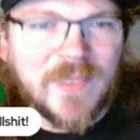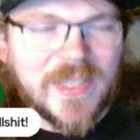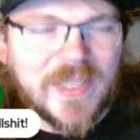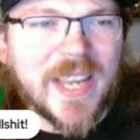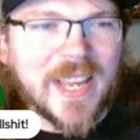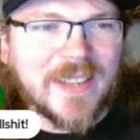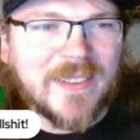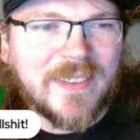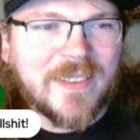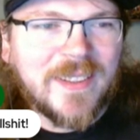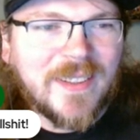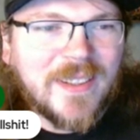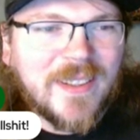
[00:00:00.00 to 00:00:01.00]
Yeah.
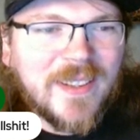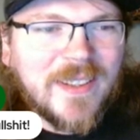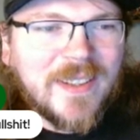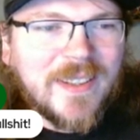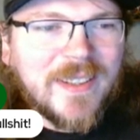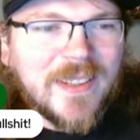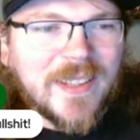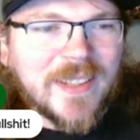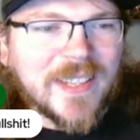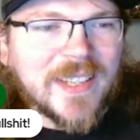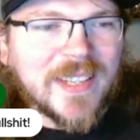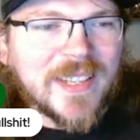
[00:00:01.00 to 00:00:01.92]
And then